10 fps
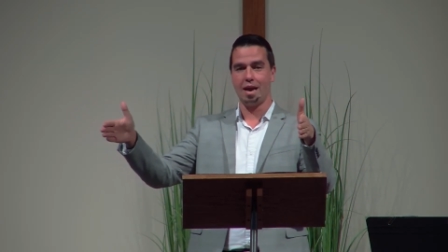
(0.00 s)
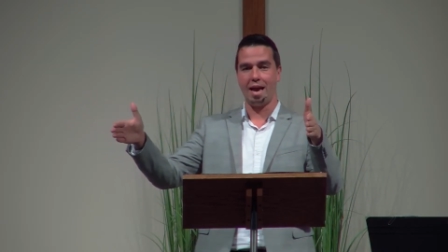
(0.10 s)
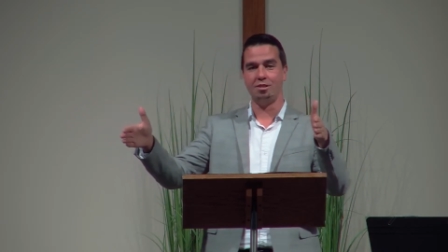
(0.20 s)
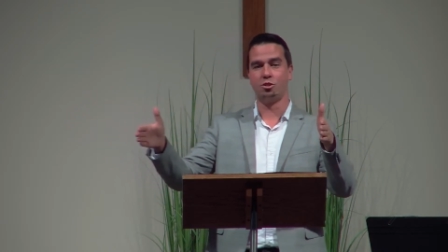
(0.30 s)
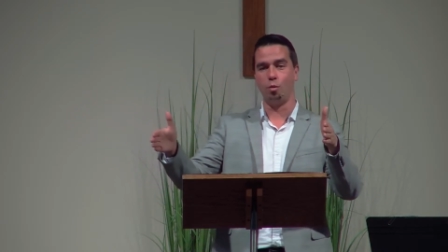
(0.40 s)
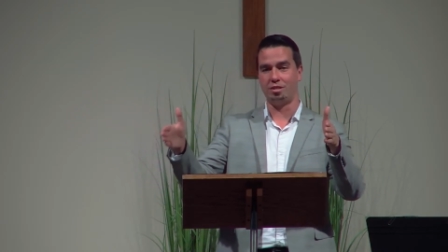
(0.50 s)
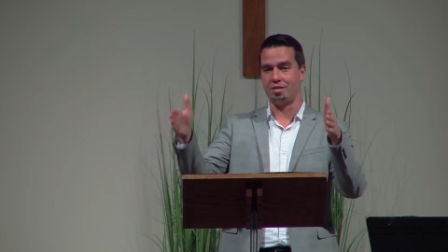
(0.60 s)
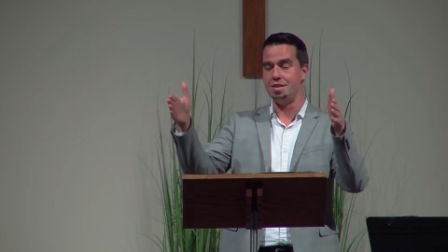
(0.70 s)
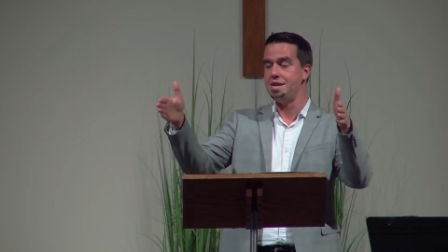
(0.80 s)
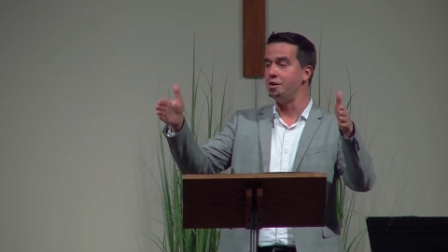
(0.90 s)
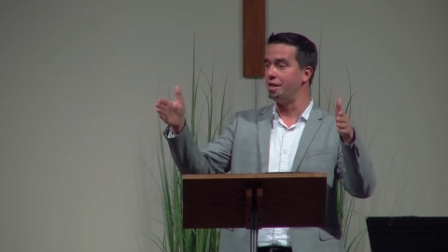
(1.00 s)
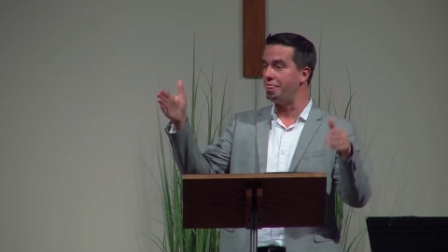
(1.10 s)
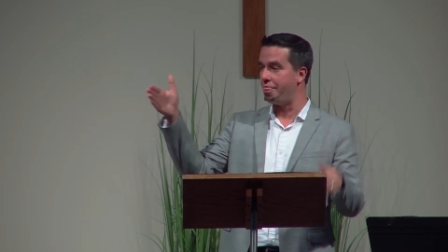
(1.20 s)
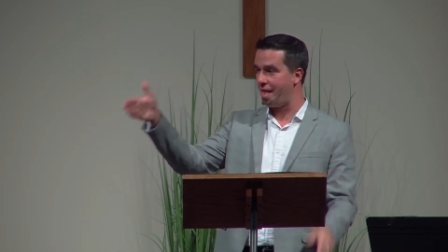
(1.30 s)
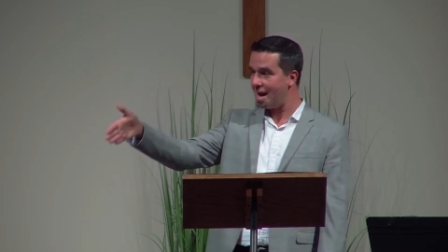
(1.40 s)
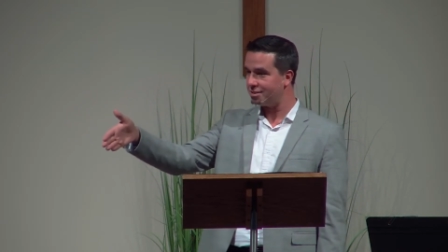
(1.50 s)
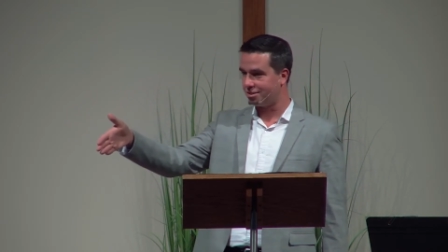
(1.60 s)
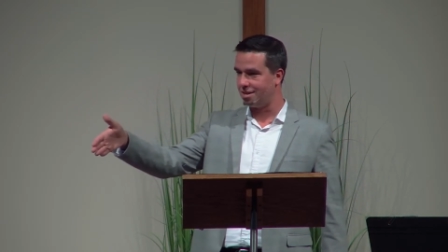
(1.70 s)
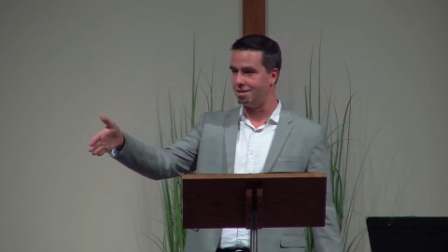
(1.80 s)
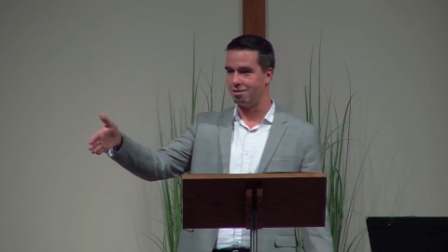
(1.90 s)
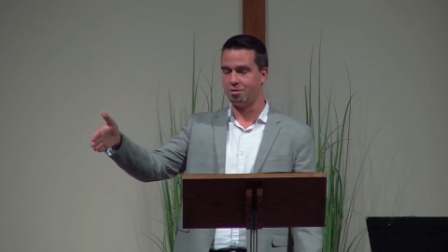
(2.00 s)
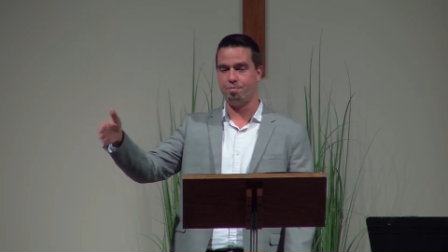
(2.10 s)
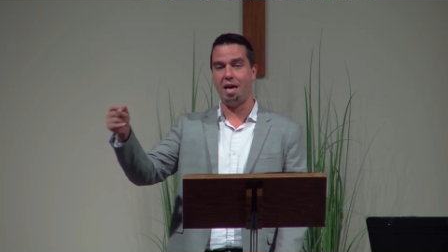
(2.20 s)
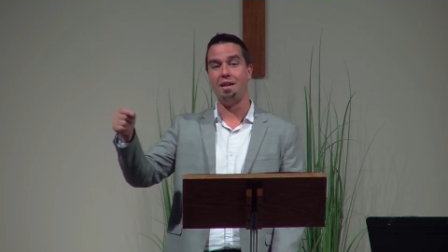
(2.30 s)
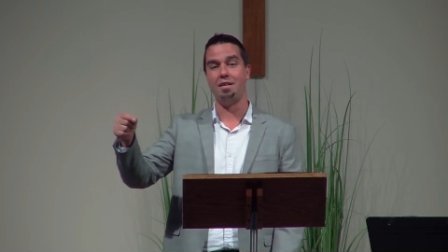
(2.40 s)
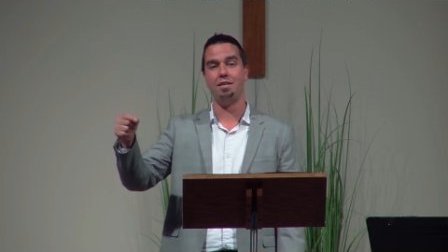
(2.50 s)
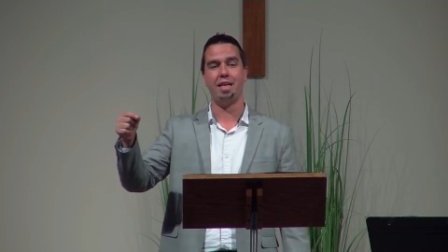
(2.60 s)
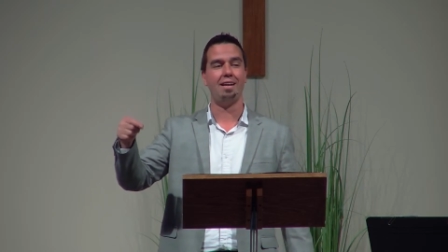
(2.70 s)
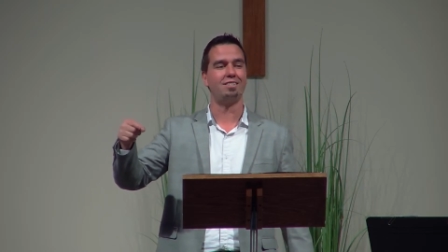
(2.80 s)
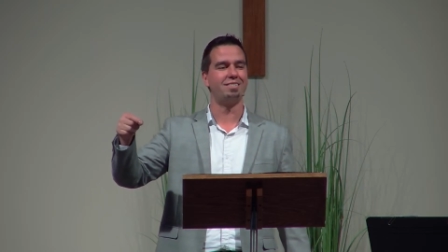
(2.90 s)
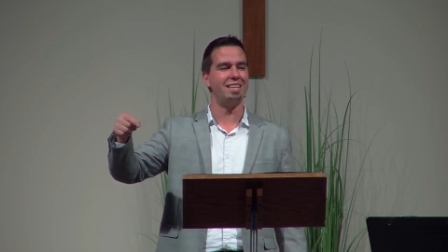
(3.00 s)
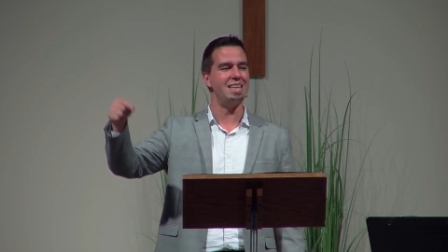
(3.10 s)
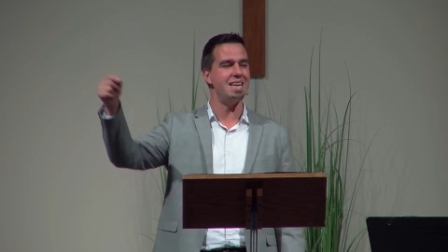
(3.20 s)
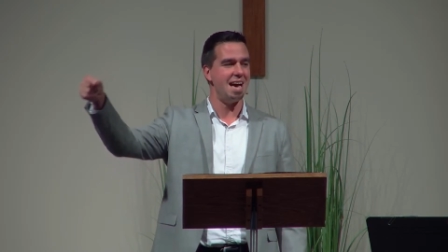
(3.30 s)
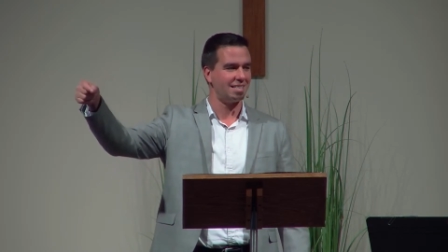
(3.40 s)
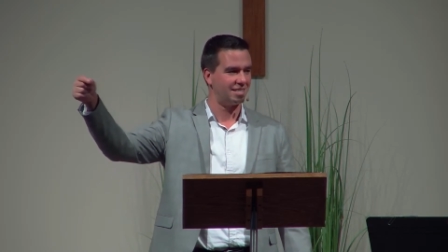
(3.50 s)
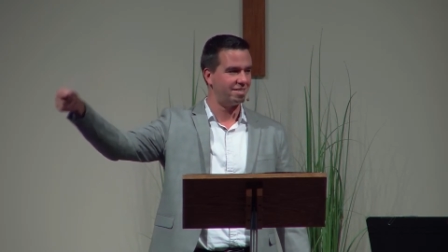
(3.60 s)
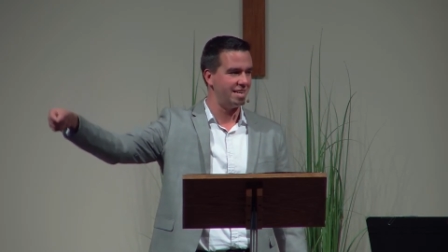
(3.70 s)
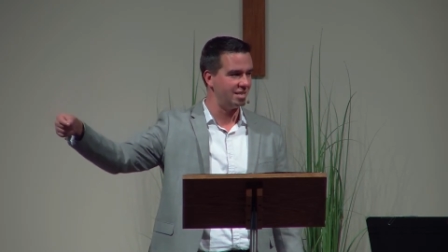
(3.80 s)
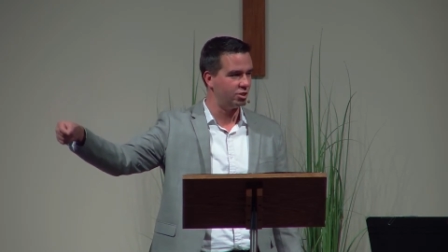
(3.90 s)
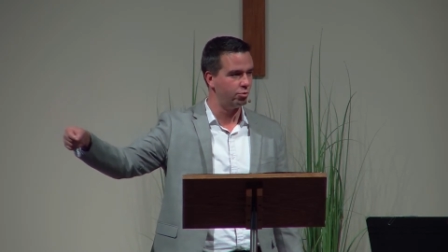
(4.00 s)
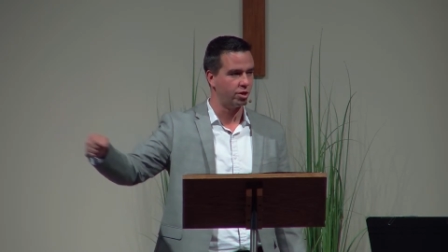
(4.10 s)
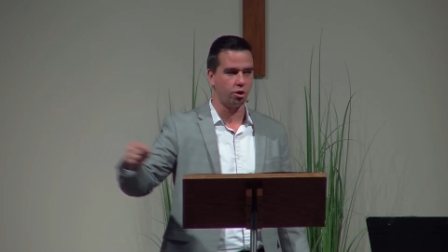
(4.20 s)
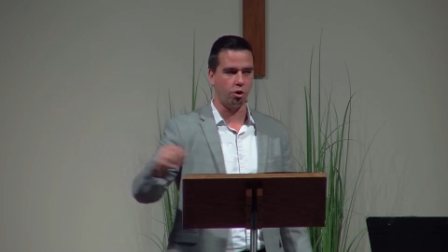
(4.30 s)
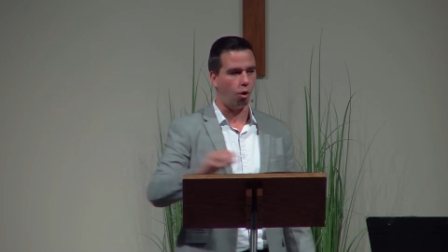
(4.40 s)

And so it's near in that sense that, it, that it's the next thing to occur.